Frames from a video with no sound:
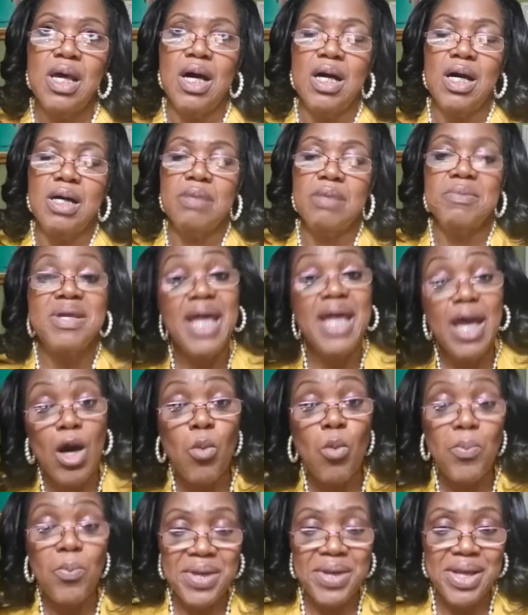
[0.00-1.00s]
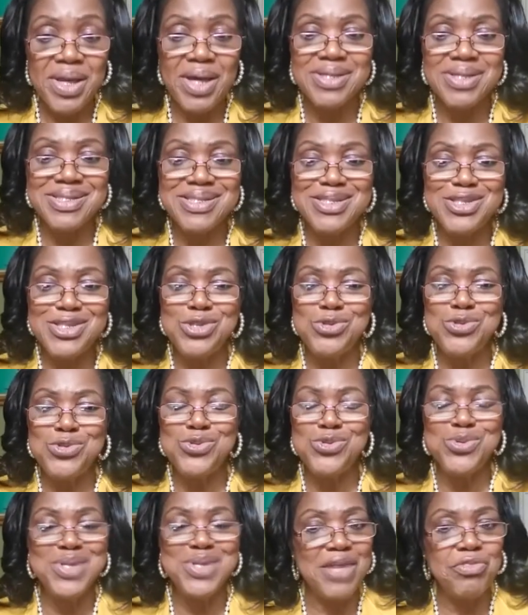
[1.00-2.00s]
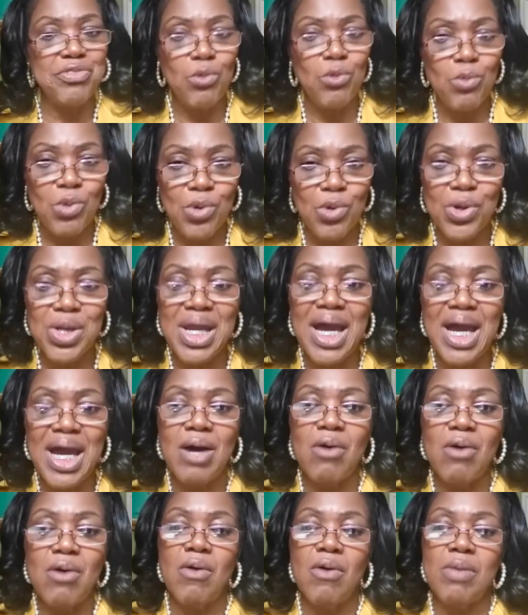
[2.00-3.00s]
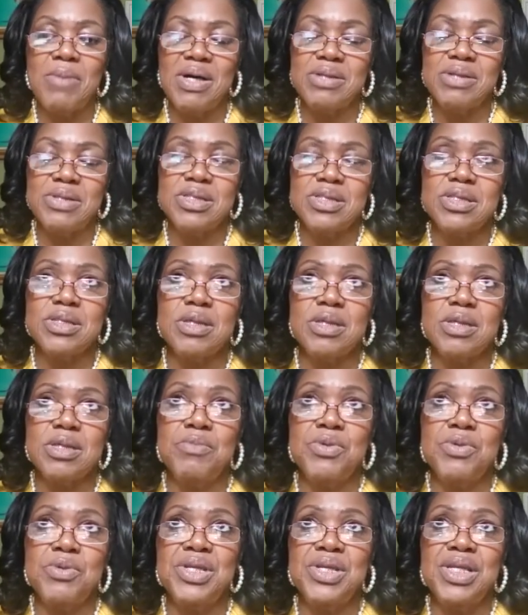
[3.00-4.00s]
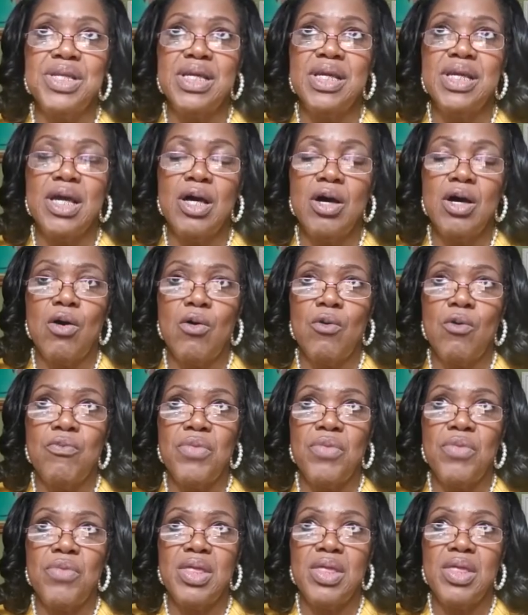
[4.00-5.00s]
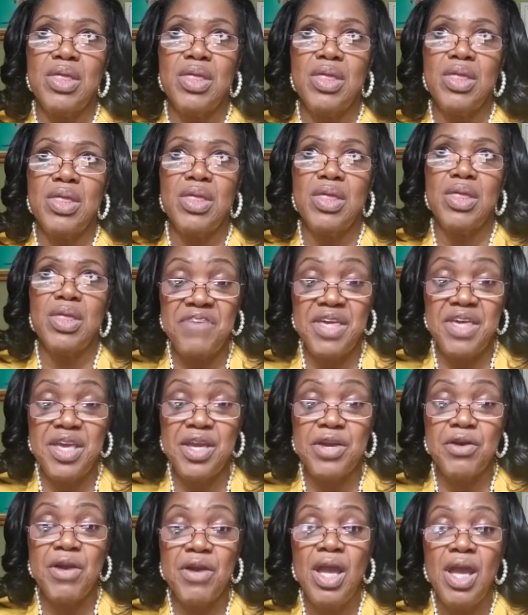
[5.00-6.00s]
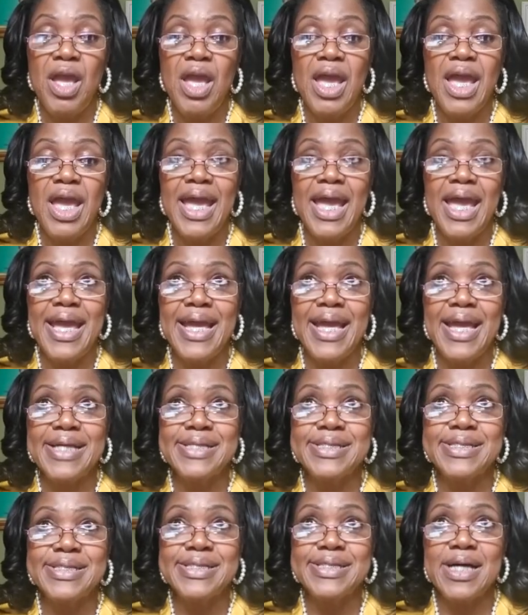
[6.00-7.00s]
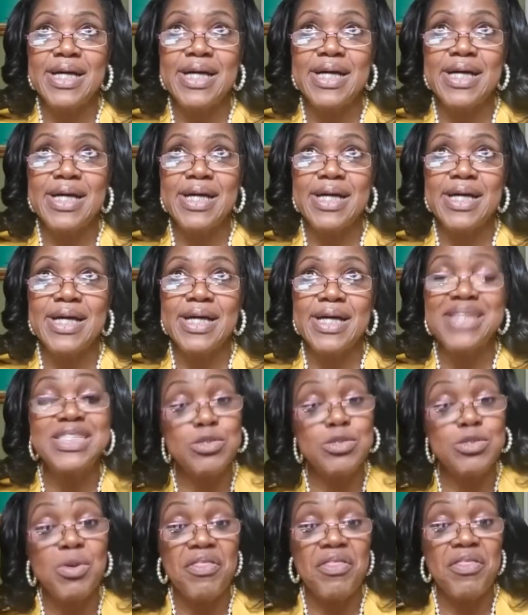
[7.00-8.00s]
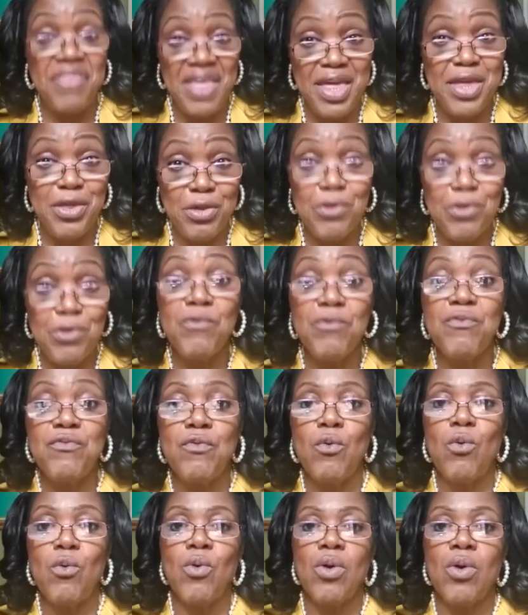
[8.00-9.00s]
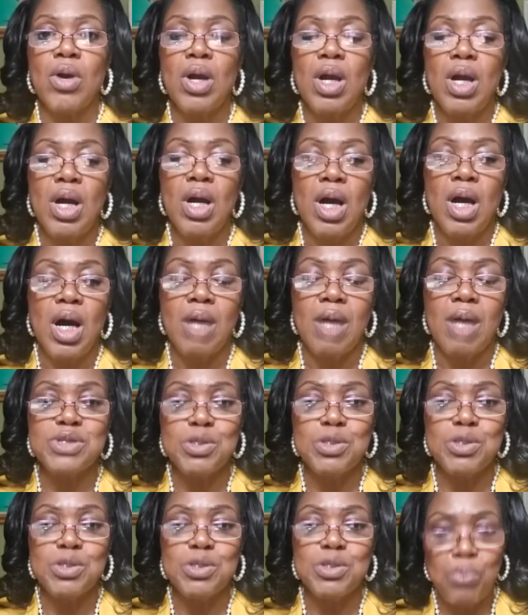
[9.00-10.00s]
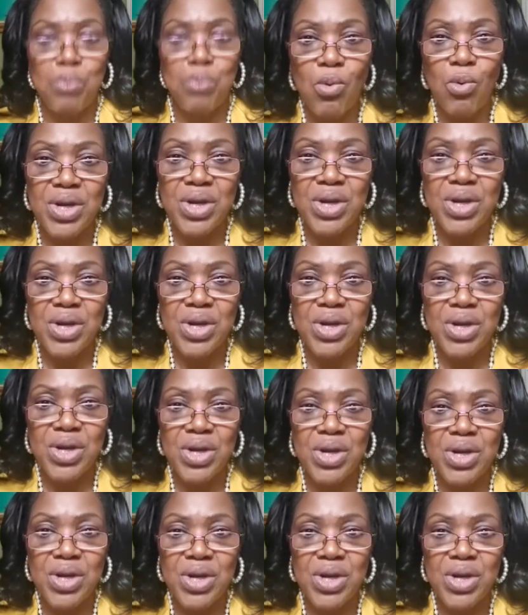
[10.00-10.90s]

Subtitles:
in helping us to get the word out about this community health and information fair. And I just want to thank you for supporting us,